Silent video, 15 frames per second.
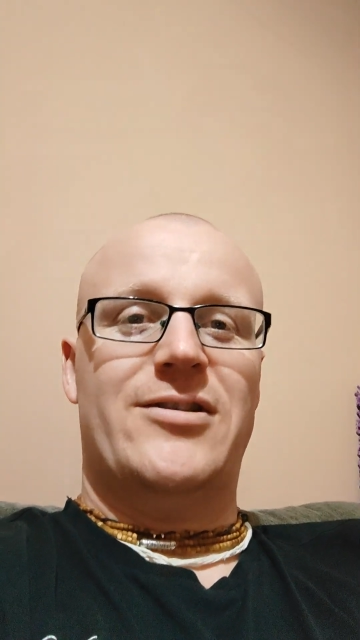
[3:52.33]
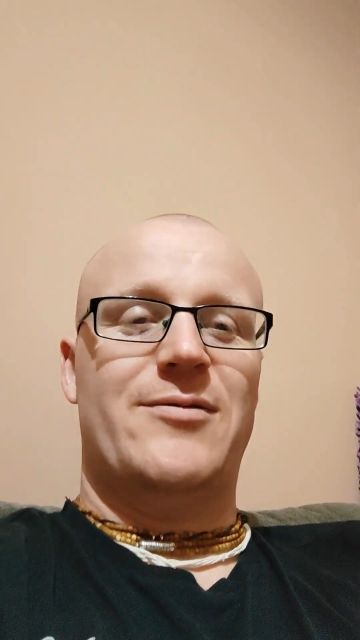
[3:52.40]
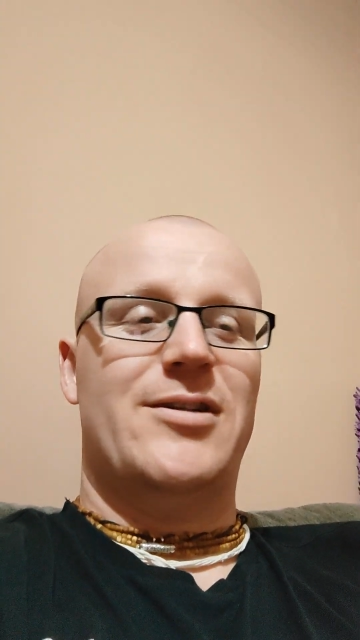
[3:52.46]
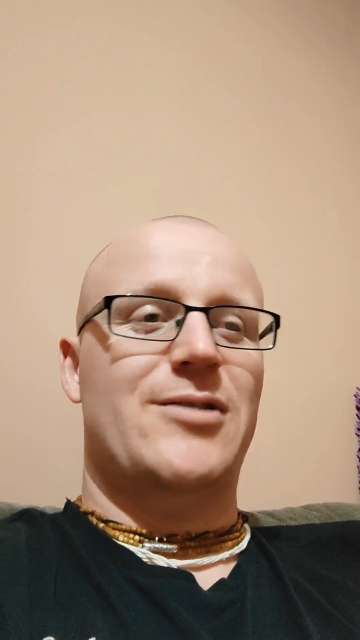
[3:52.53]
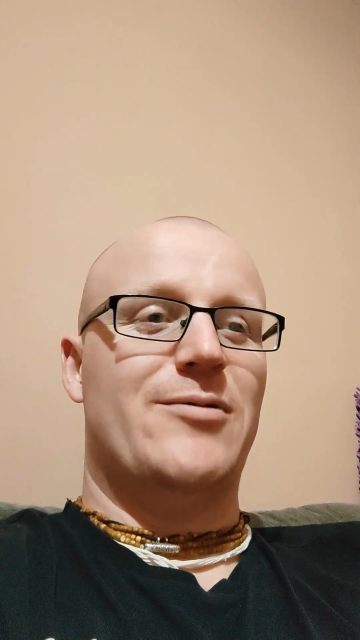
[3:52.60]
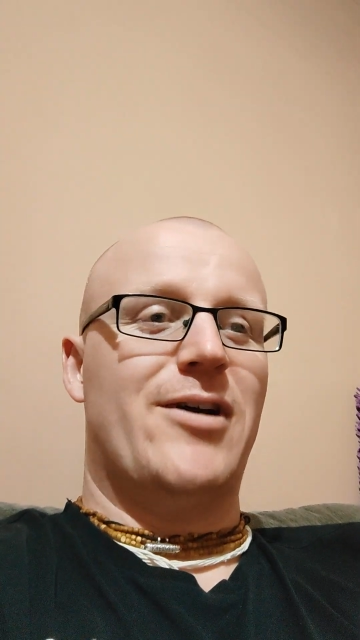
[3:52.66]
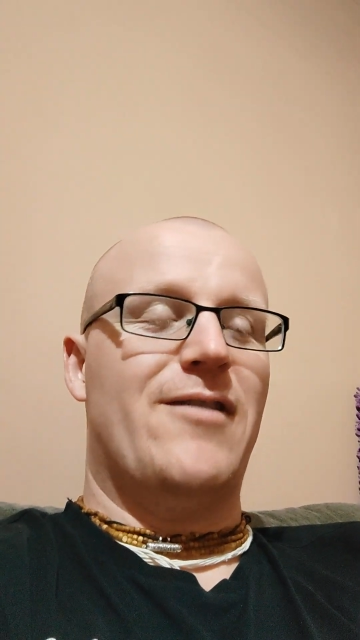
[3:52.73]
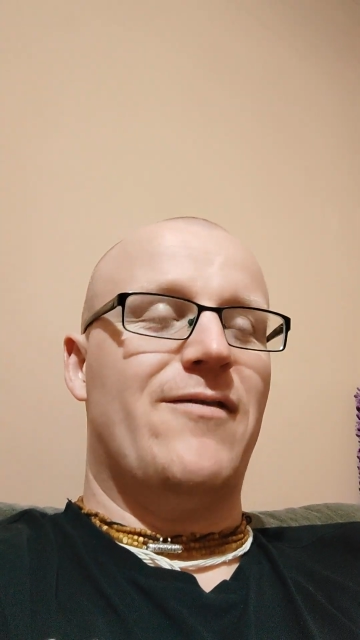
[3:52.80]

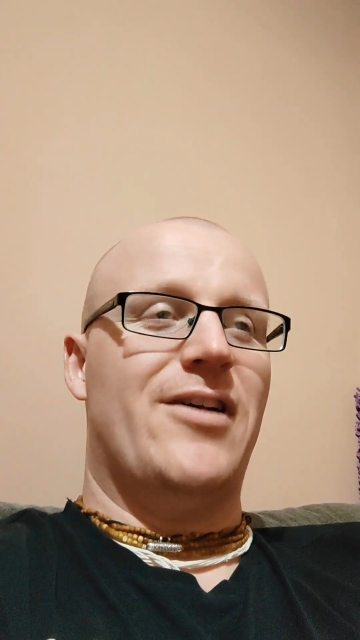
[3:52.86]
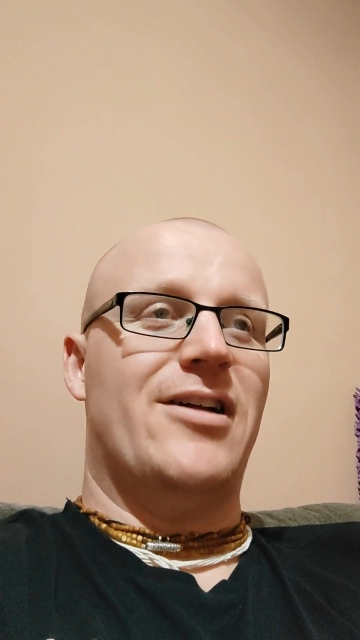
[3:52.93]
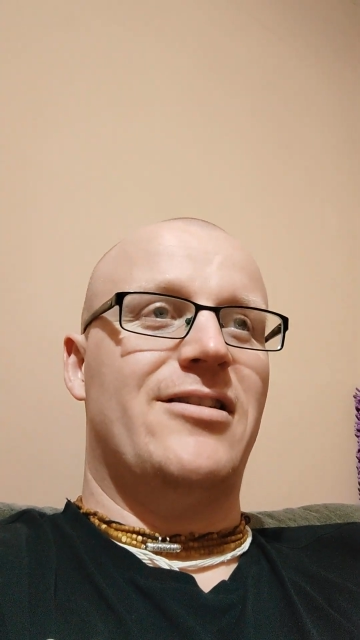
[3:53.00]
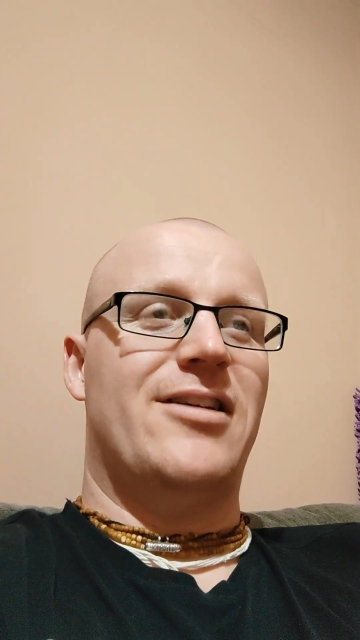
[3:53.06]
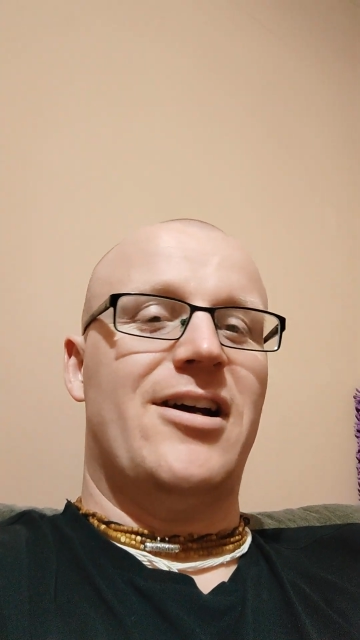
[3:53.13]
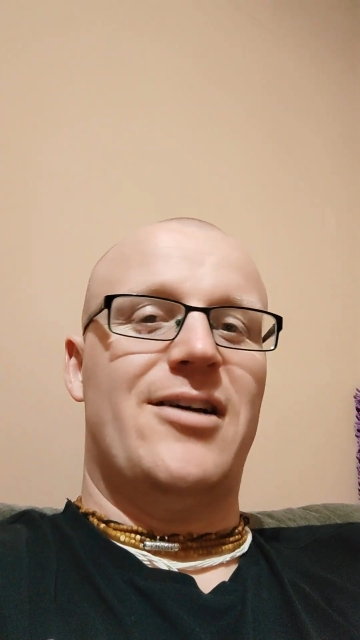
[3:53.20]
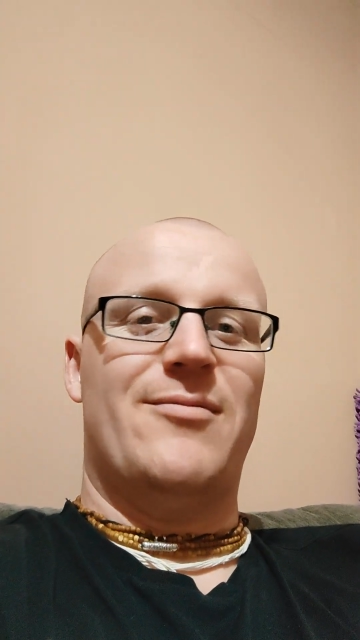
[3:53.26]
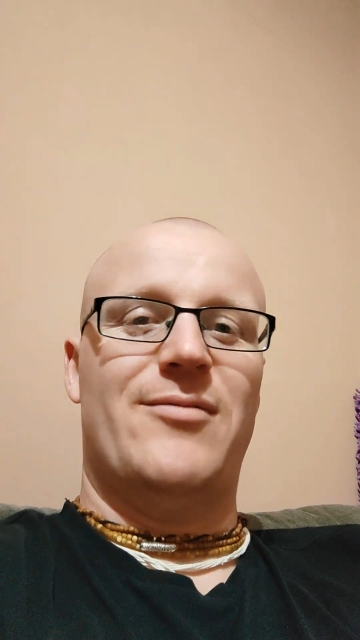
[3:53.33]
Sometimes we have that
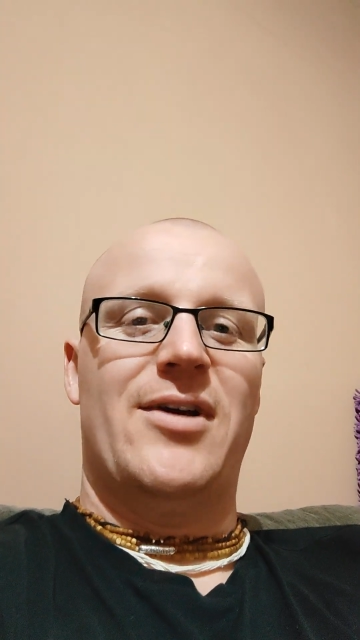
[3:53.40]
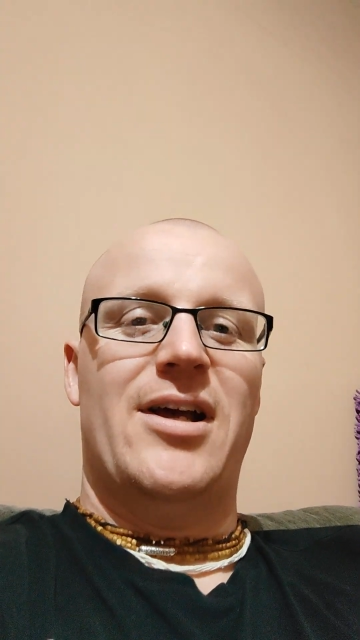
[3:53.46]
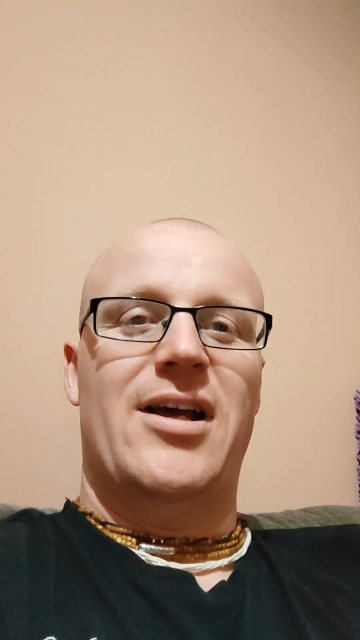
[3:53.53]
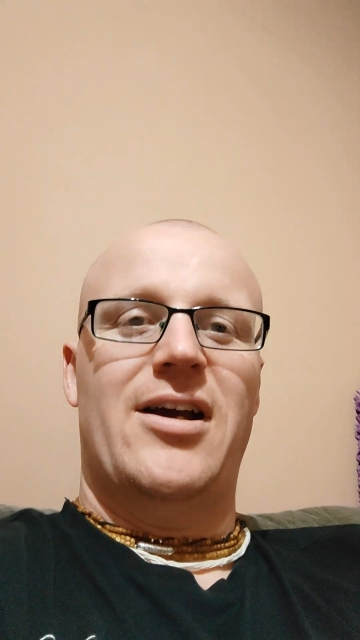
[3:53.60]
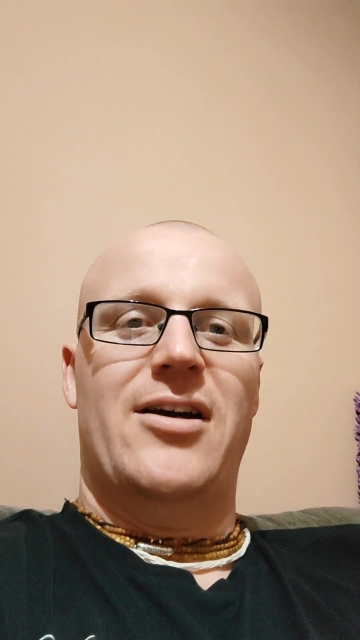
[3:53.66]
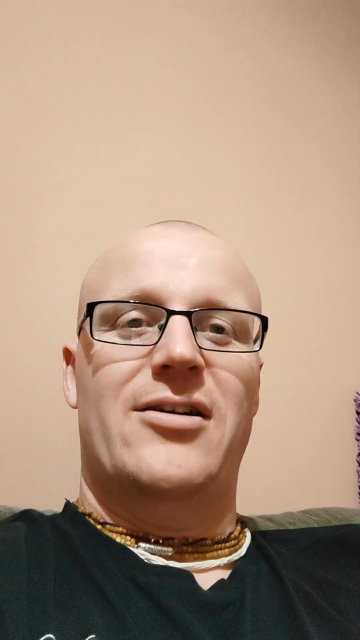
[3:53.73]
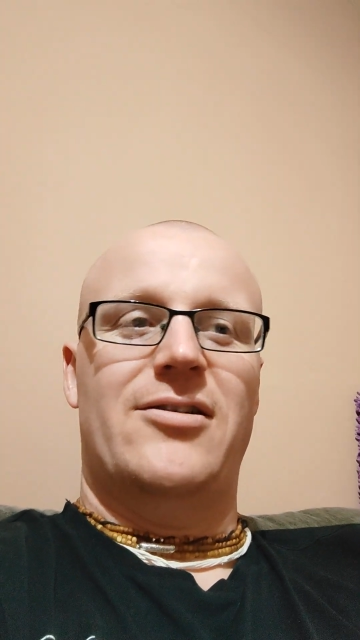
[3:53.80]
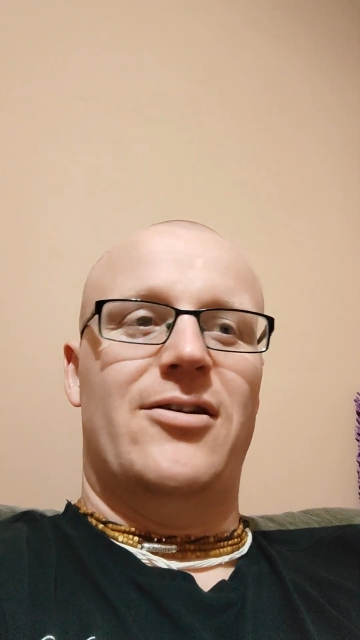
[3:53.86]
term,
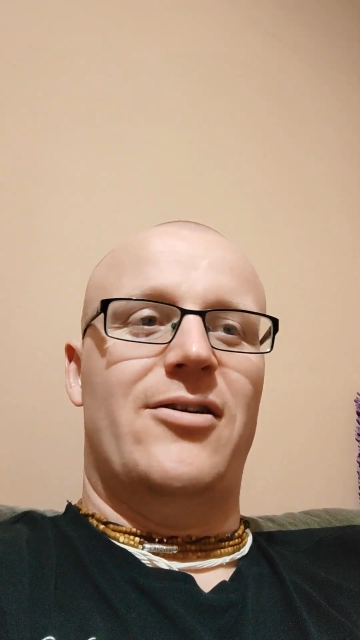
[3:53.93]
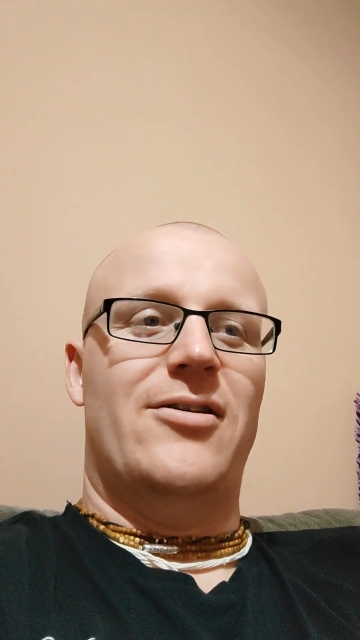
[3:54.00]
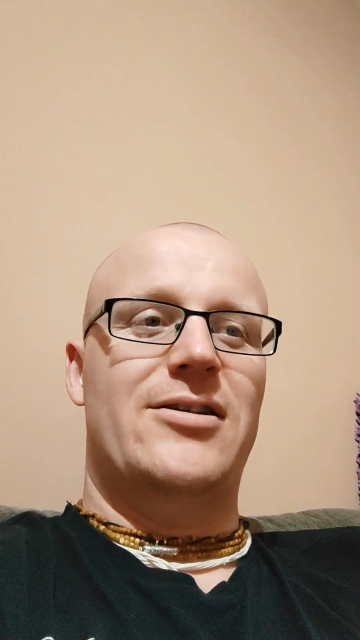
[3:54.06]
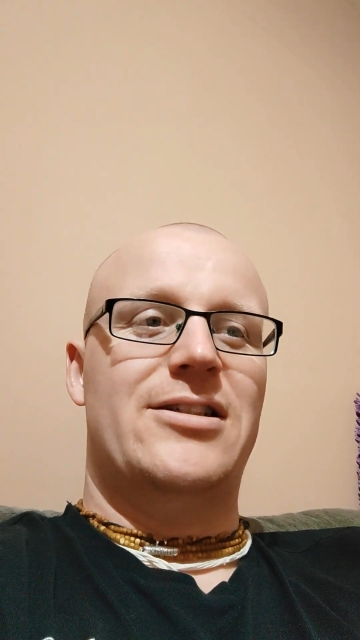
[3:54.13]
oh,